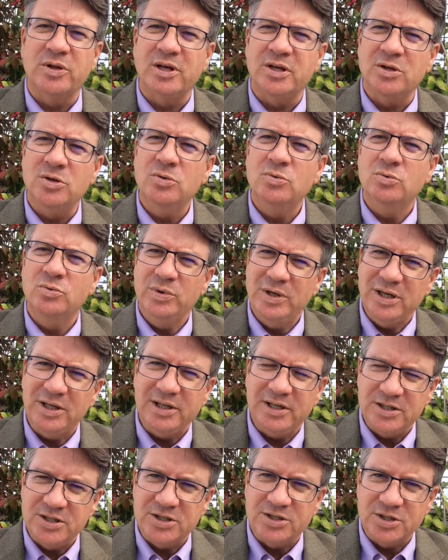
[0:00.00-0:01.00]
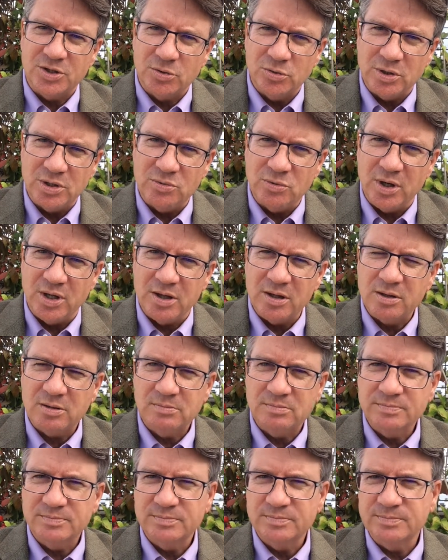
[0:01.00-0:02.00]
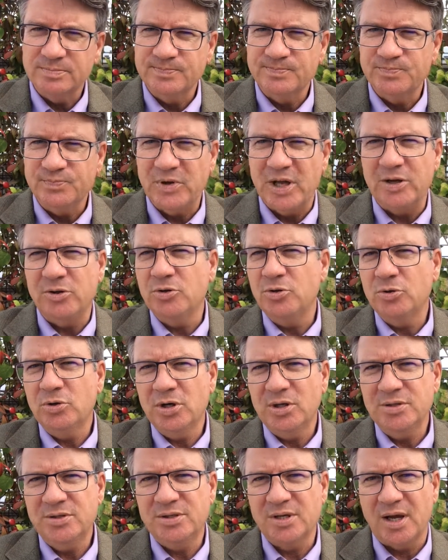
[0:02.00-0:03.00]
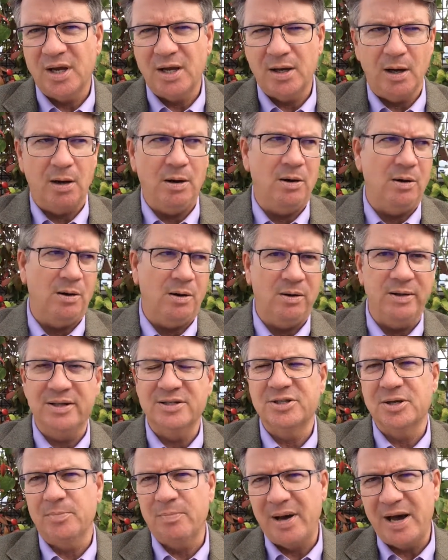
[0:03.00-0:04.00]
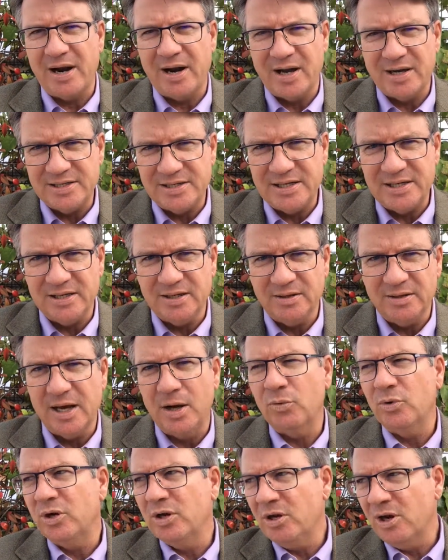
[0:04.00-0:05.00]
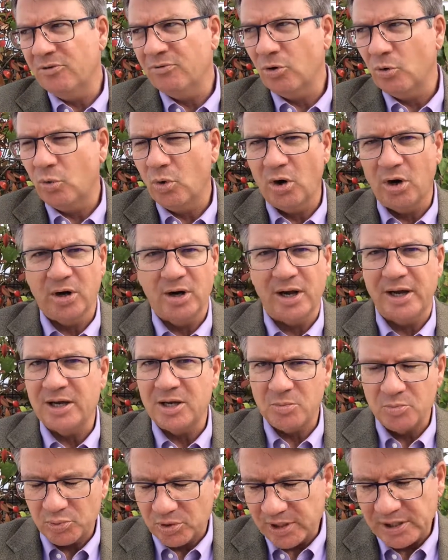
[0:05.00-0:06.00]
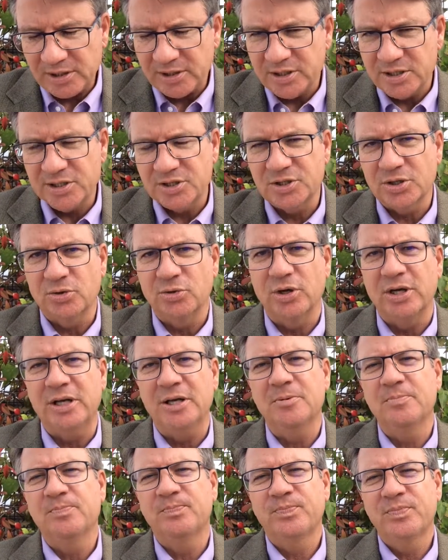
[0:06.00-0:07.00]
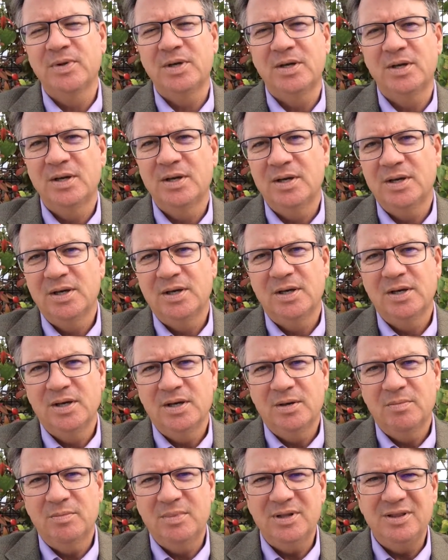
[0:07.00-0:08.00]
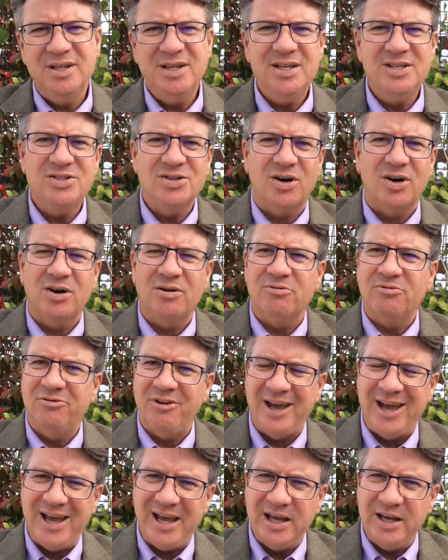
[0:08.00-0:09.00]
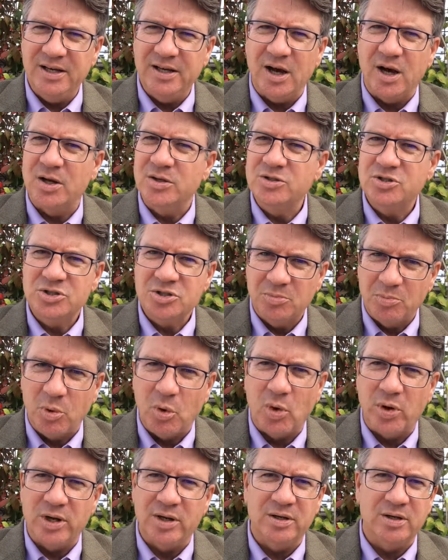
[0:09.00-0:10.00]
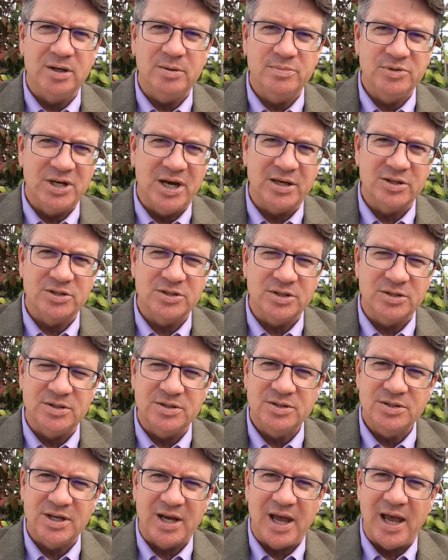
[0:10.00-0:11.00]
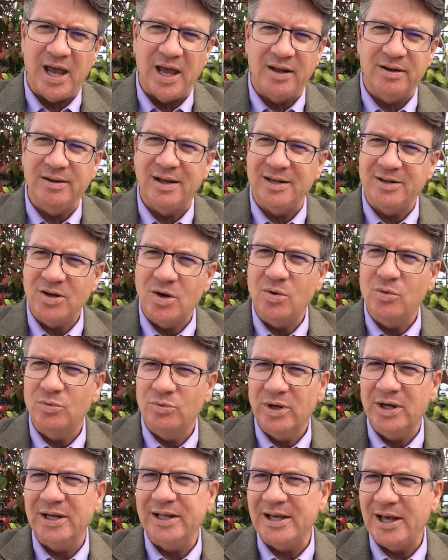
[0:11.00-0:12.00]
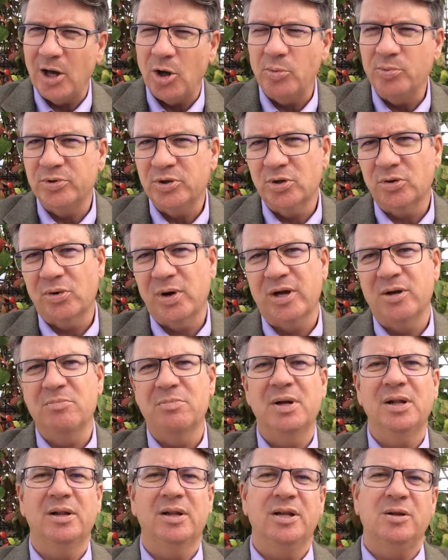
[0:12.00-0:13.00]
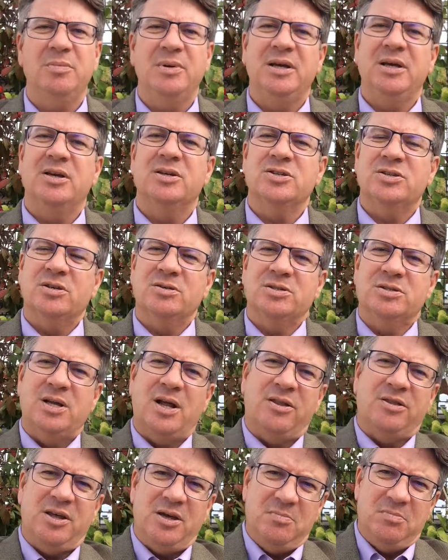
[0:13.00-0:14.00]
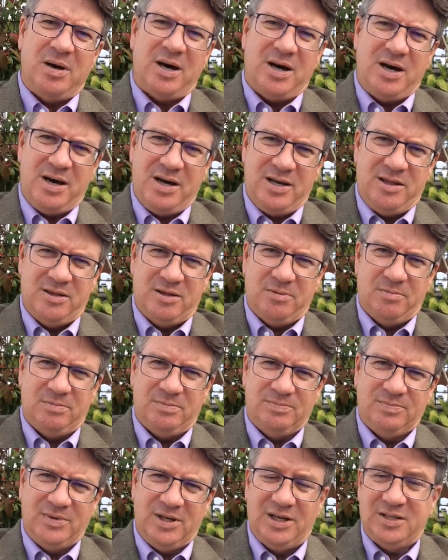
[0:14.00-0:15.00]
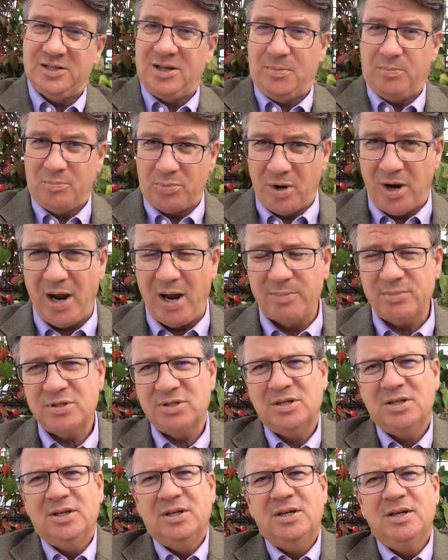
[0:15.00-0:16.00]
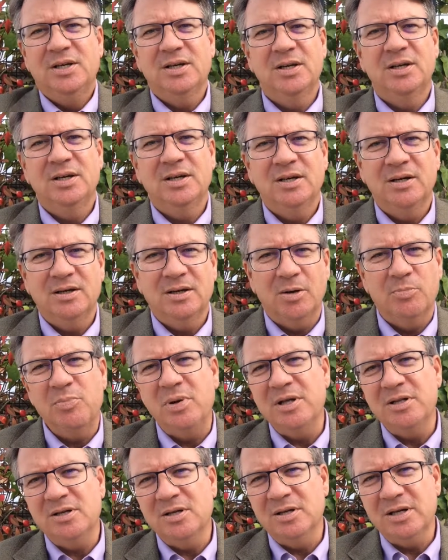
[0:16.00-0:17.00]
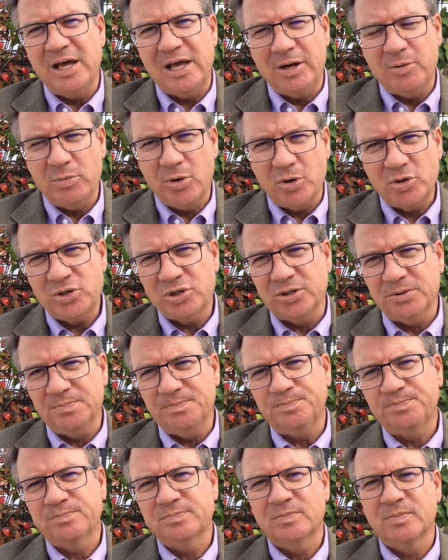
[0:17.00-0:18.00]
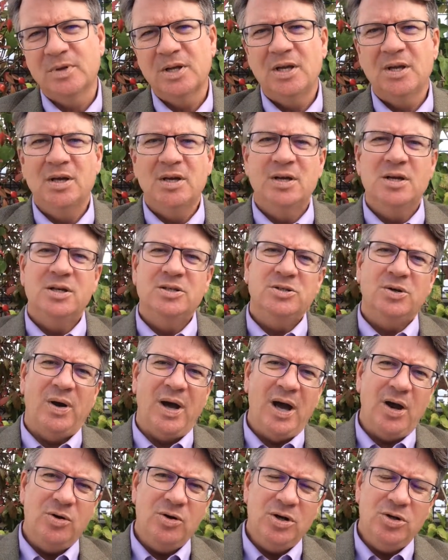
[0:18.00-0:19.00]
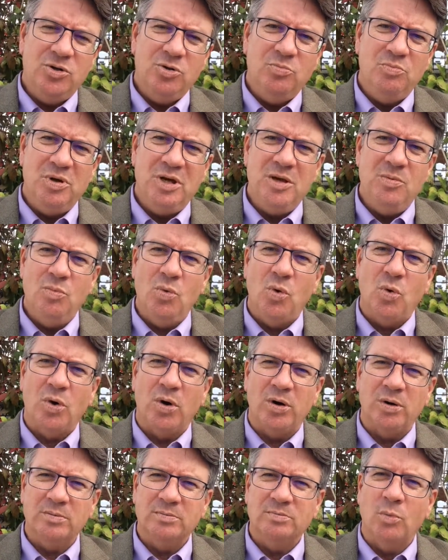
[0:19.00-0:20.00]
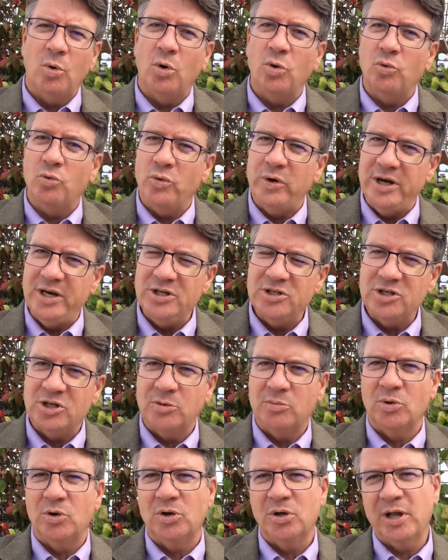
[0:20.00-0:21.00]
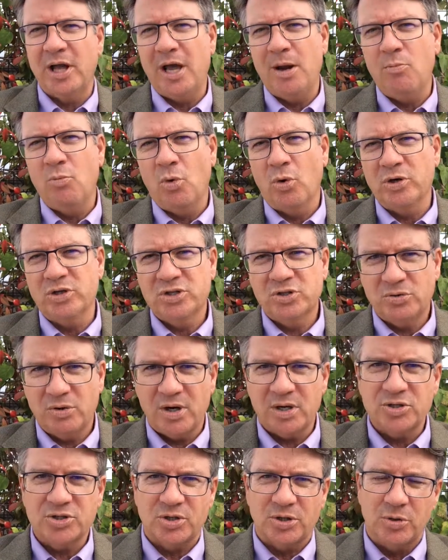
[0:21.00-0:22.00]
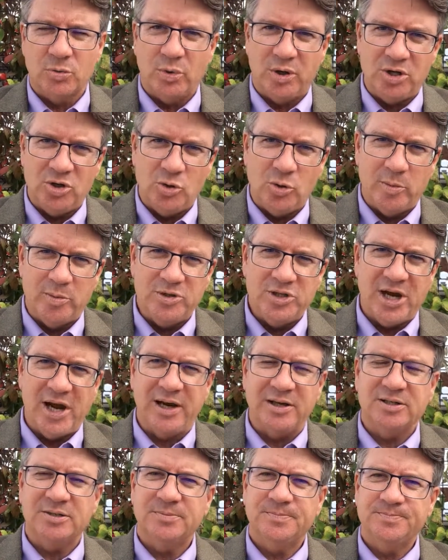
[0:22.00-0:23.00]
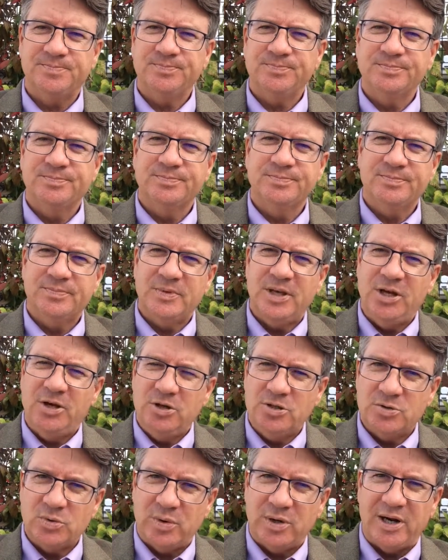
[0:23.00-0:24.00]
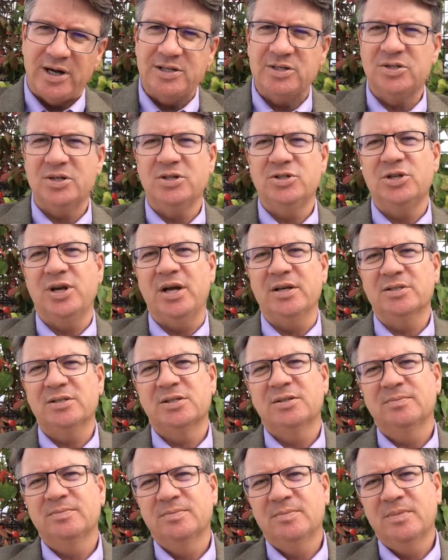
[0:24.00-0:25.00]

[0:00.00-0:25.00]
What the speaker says: that you really disagree with. Now you could say, "Oh, that's a bad idea. That would never work. I completely disagree." But these are vague, unsupported objections, and they don't really help your credibility because there's nothing behind them except perhaps opinion and emotion. So how can you be more reasonable and more structured when you object? Here's what I suggest.